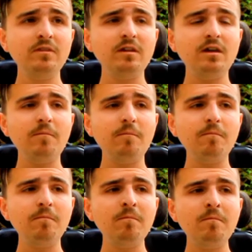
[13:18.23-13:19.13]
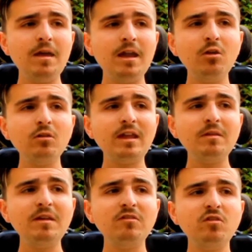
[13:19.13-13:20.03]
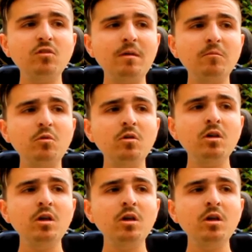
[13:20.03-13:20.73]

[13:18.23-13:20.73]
Um, and lockdown makes you do that more.